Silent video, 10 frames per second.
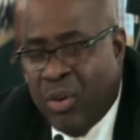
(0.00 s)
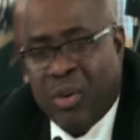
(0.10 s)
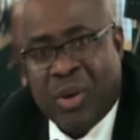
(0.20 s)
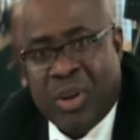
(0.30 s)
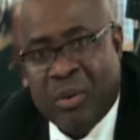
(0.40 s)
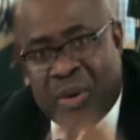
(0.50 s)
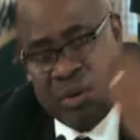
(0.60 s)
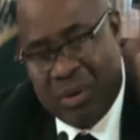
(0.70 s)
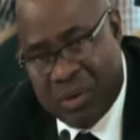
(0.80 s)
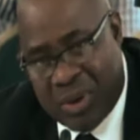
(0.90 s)
No, he will
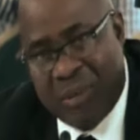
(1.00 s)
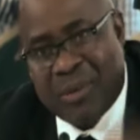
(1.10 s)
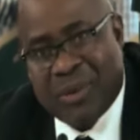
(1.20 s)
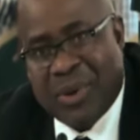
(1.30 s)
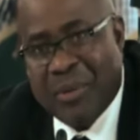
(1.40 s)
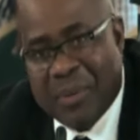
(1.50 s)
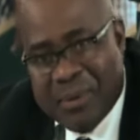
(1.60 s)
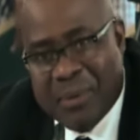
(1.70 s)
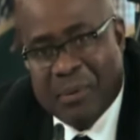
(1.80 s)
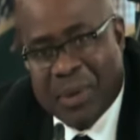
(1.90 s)
come to him,
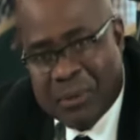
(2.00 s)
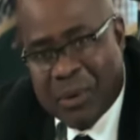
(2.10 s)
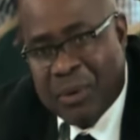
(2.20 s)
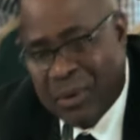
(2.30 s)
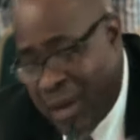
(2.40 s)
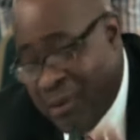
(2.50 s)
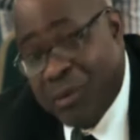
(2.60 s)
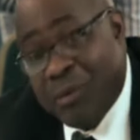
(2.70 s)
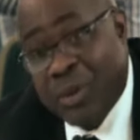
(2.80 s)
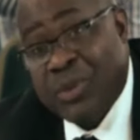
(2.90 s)
but
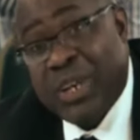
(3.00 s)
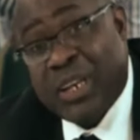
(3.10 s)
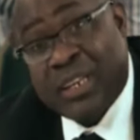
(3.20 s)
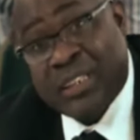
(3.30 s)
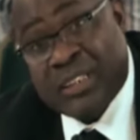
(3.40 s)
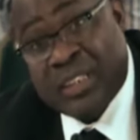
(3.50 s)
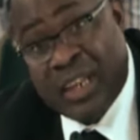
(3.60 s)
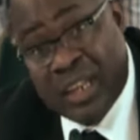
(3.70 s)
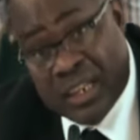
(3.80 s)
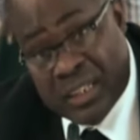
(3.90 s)
unfortunately his
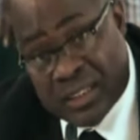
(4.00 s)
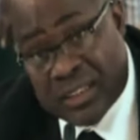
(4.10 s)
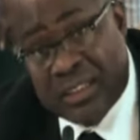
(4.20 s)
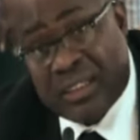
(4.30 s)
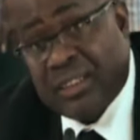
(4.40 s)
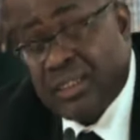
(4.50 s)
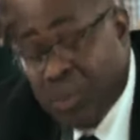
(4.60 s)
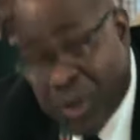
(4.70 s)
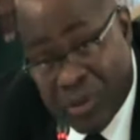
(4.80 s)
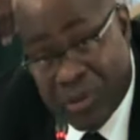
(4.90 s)

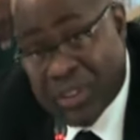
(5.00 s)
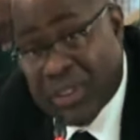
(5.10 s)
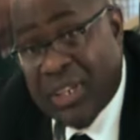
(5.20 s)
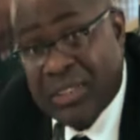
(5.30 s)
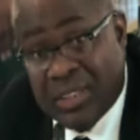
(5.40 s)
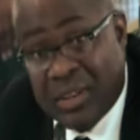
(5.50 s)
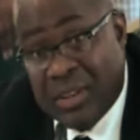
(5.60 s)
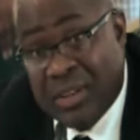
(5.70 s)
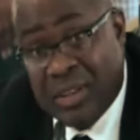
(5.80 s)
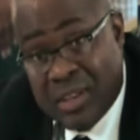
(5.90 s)
one of his sons is
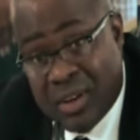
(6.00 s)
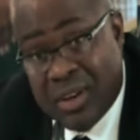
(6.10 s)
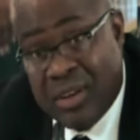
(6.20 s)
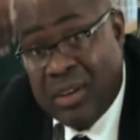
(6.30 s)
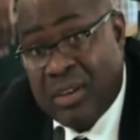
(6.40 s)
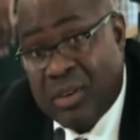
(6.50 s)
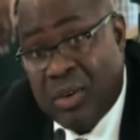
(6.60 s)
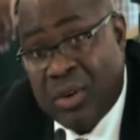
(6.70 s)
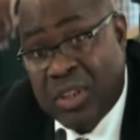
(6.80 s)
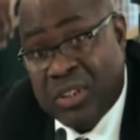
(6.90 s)
in Hilton
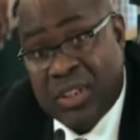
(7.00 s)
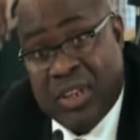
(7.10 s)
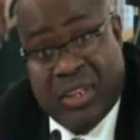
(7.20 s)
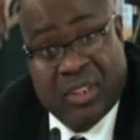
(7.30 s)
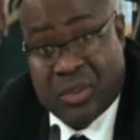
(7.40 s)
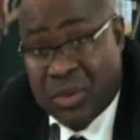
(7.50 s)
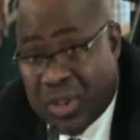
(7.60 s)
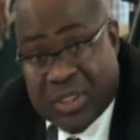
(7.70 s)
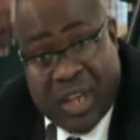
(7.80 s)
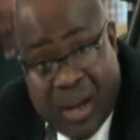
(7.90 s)
College.
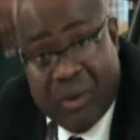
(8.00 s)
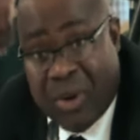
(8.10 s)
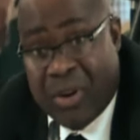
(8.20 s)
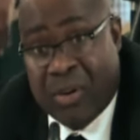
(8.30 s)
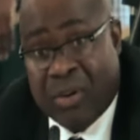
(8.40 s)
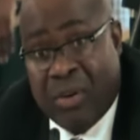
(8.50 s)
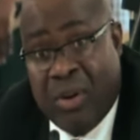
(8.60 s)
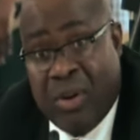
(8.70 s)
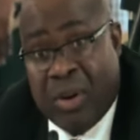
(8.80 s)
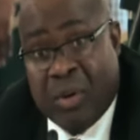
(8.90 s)
So that's how, you know,
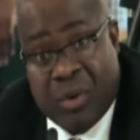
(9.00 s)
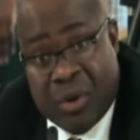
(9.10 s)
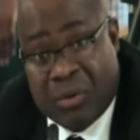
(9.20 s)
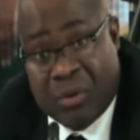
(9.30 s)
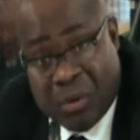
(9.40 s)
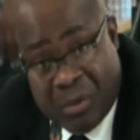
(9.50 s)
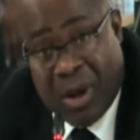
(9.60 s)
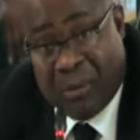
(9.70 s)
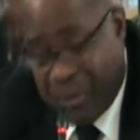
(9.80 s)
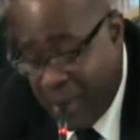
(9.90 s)
if you
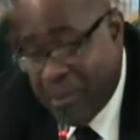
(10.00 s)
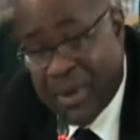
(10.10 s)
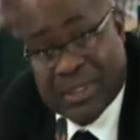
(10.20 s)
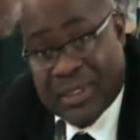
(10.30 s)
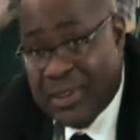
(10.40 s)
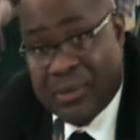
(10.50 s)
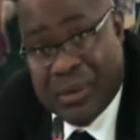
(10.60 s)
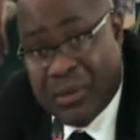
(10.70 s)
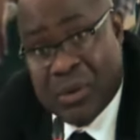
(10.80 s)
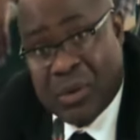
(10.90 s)
come past and
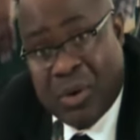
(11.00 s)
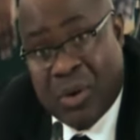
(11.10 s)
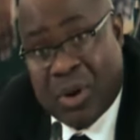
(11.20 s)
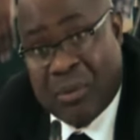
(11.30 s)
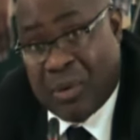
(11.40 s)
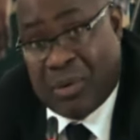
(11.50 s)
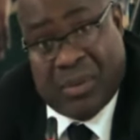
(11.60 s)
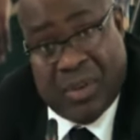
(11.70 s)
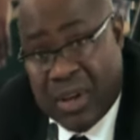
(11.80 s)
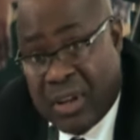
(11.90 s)
we talk about,
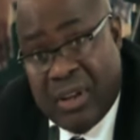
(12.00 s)
yeah.